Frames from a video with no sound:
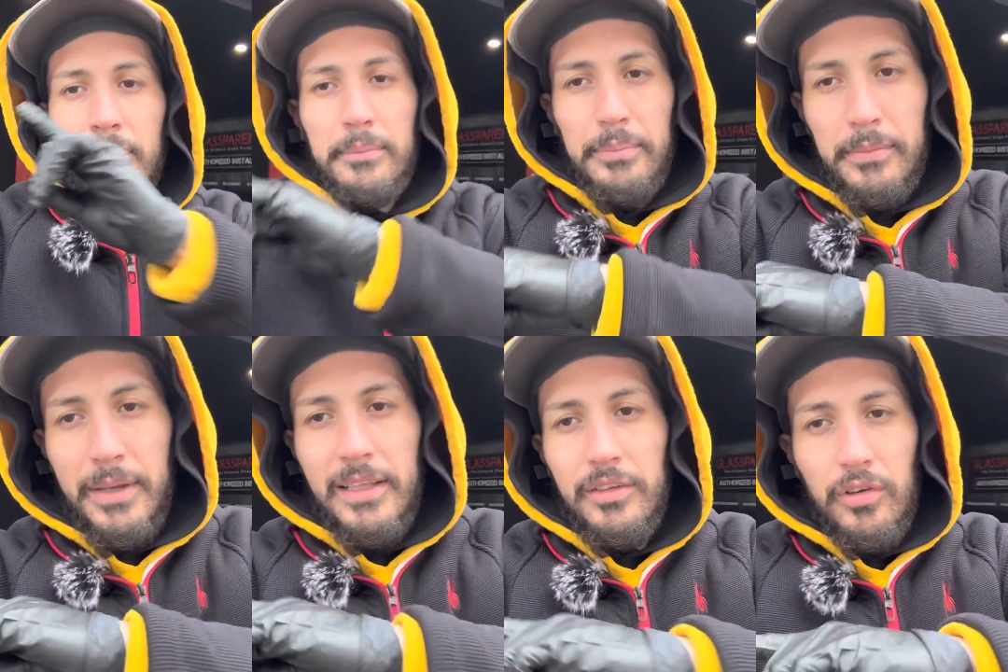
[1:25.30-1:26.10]
be
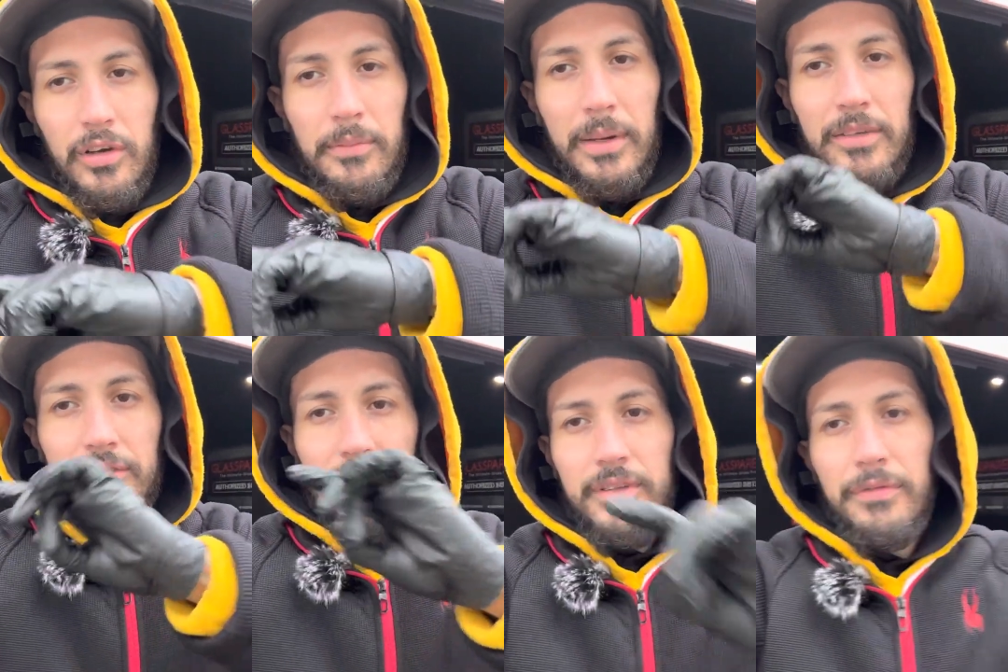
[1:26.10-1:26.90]
mainly talking about
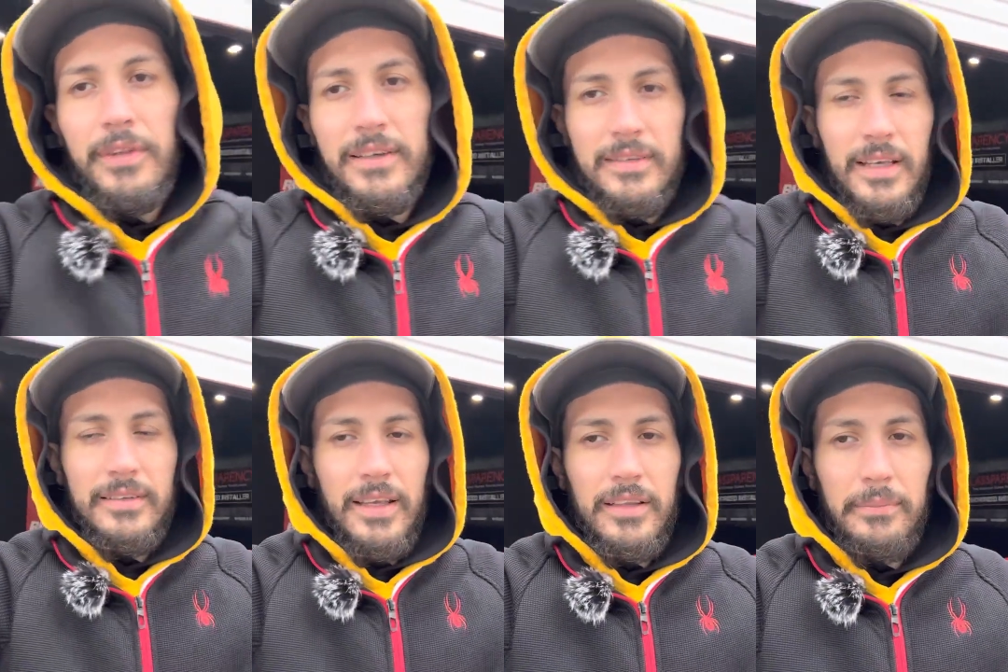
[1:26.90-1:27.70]
just the Flex Ice
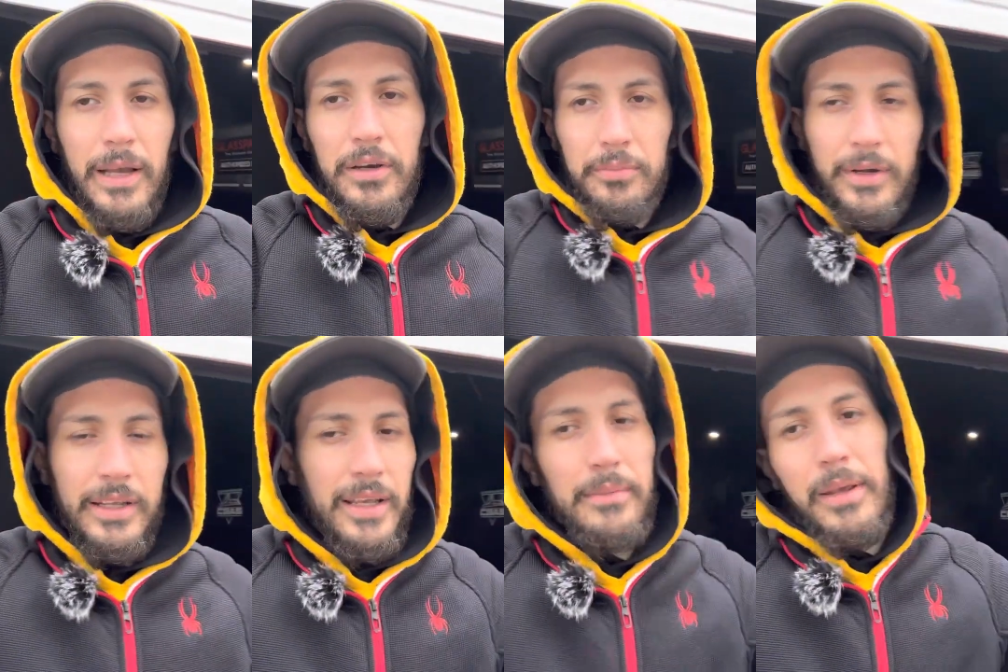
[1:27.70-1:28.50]
and the
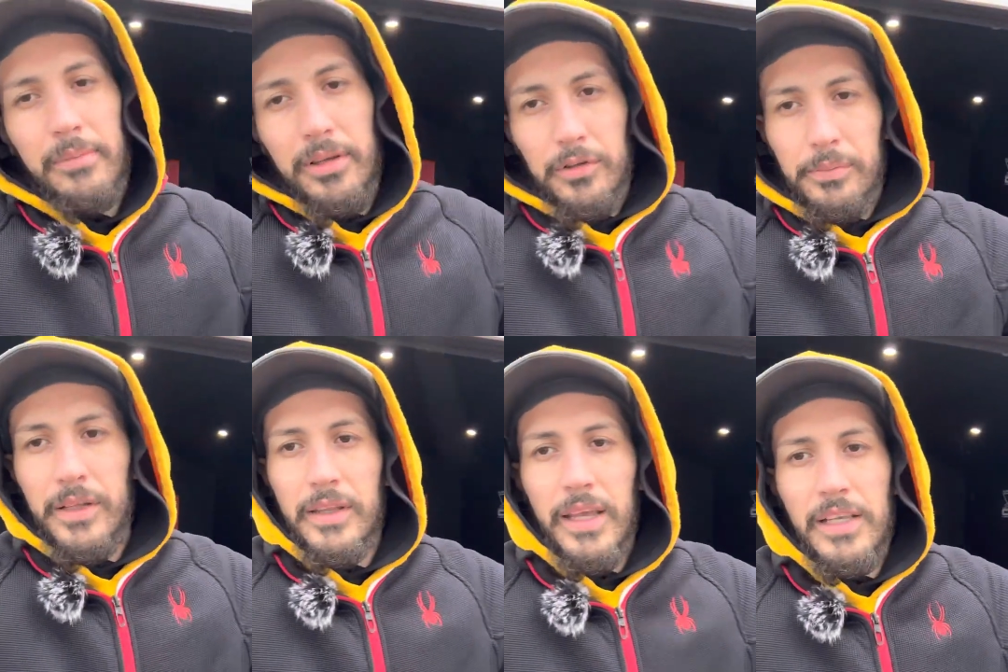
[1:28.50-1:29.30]
BioBreak, and maybe a little bit
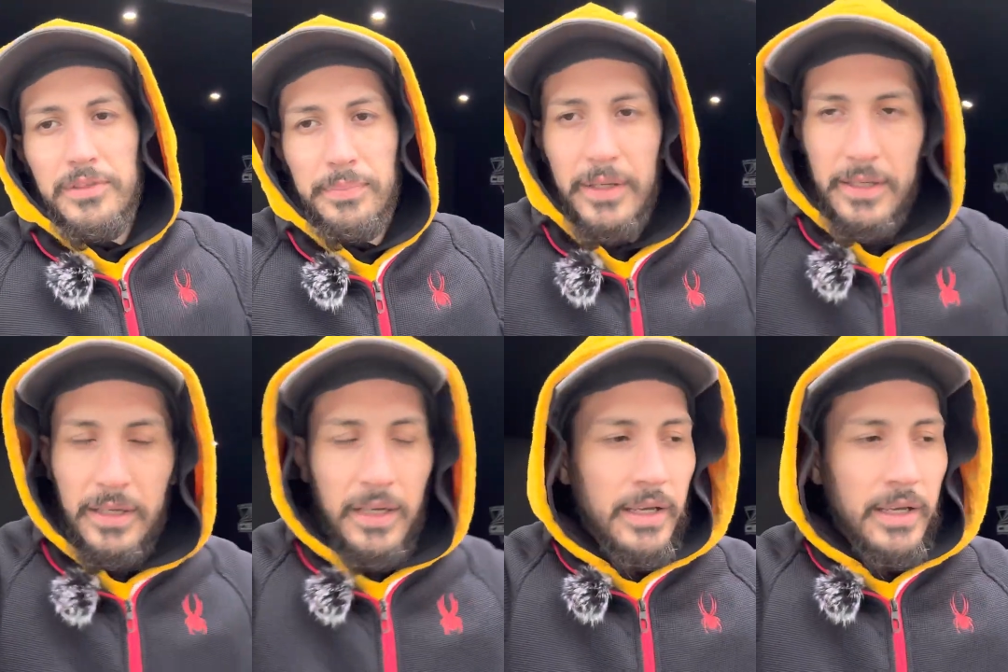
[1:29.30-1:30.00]
of the HP